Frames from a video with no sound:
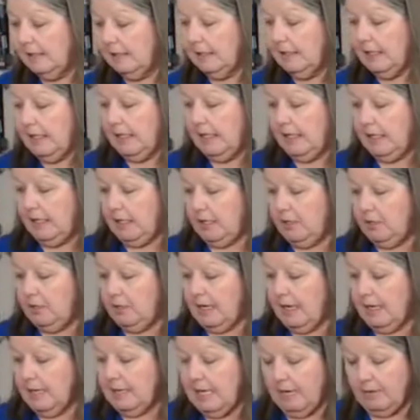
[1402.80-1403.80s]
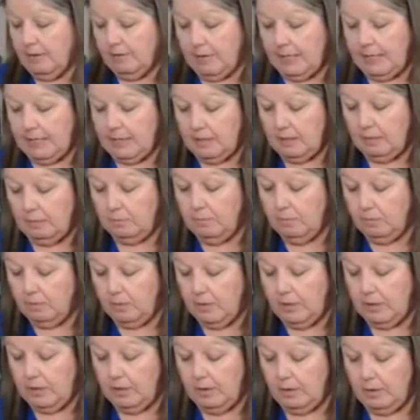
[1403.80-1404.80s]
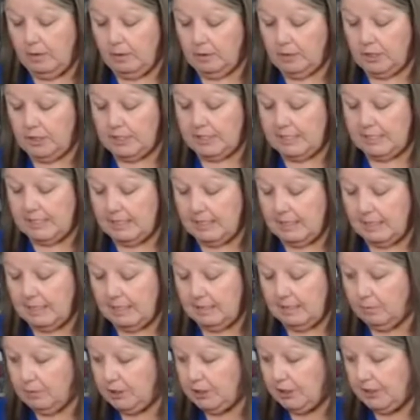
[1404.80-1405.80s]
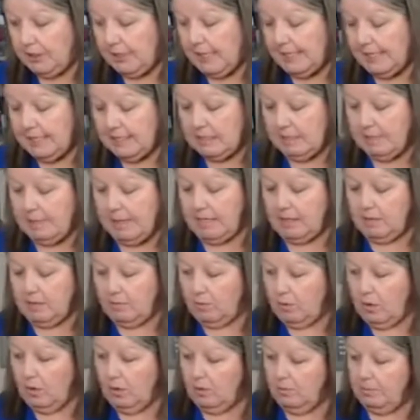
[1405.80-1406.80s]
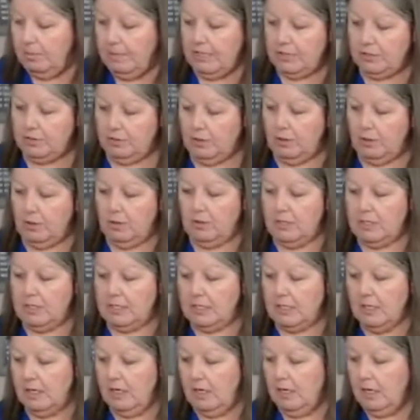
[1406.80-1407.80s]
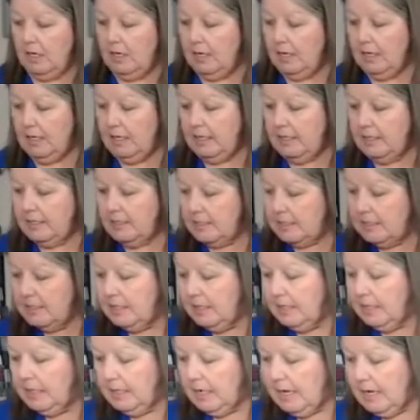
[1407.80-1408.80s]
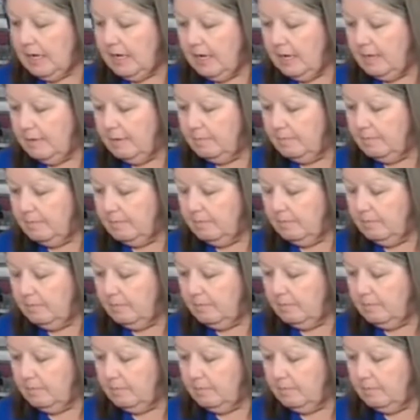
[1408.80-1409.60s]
Lee. You got that right. The the she said the what she likes about the roll, mesh rollers is the um,